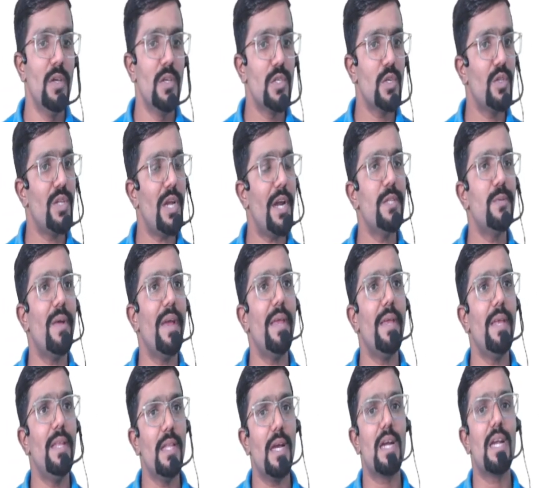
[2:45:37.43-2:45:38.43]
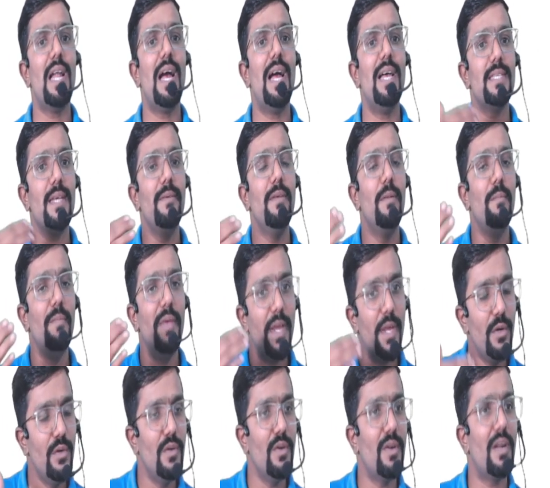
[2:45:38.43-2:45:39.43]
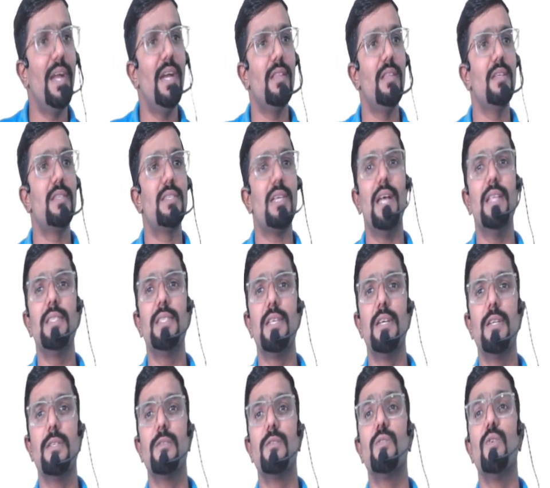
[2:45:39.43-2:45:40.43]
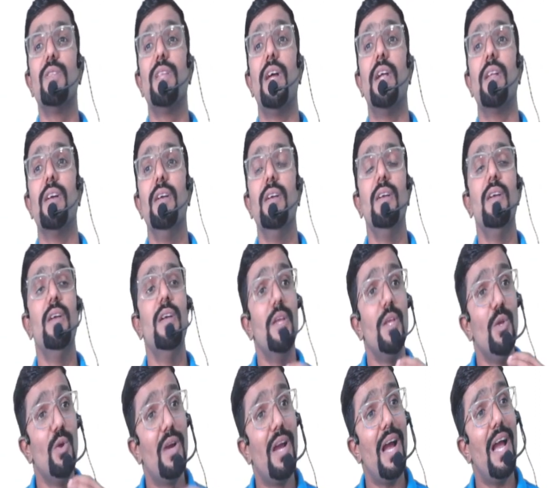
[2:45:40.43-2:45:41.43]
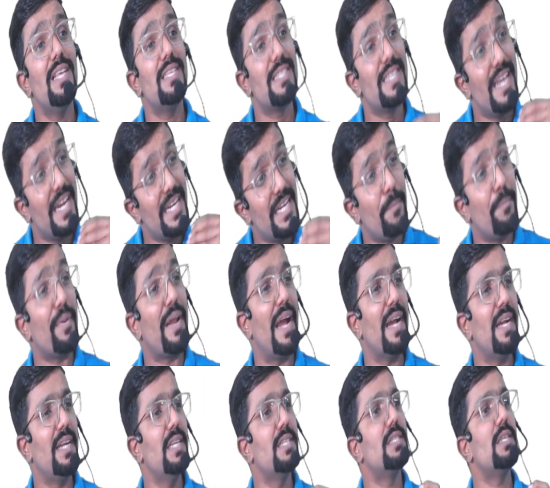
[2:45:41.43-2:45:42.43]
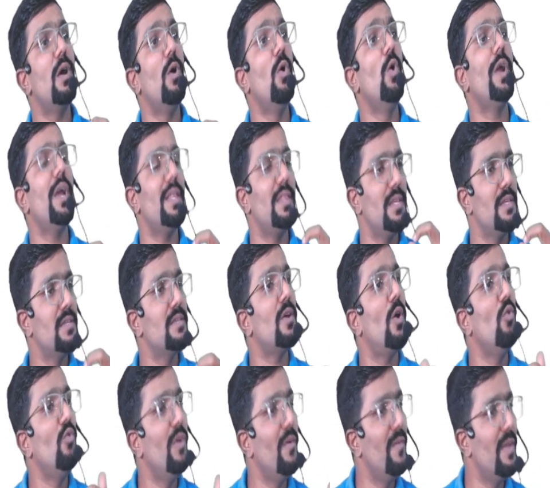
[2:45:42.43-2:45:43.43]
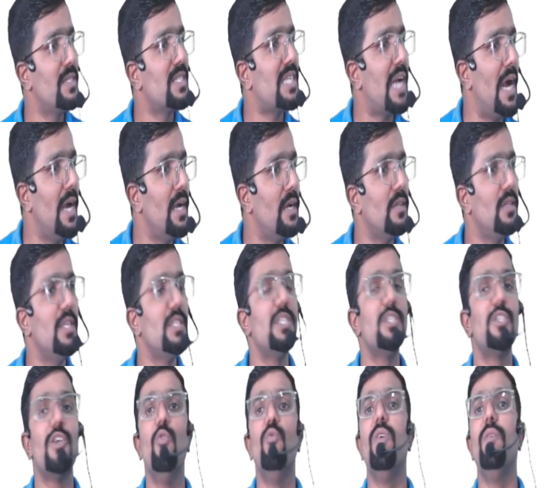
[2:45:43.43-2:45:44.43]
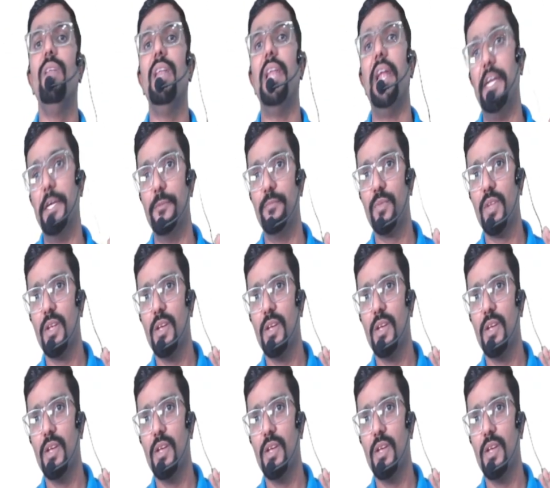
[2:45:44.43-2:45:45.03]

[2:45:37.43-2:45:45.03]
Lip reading: So that is why in the class I will make you to write these answers so that you guys get a practice. Okay, this is how we will start. This is how we will end.